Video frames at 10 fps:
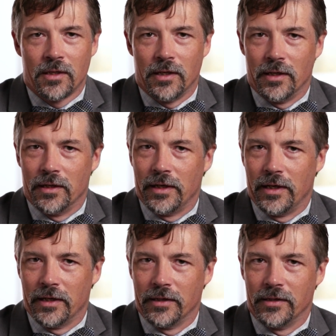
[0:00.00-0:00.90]

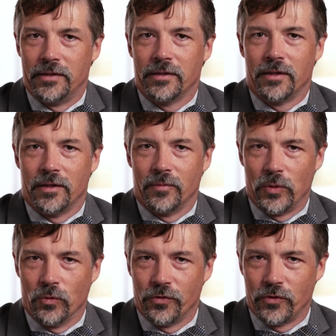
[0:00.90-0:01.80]

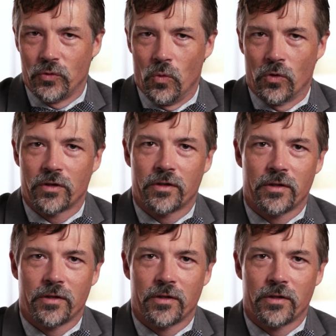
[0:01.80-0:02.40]
We also talk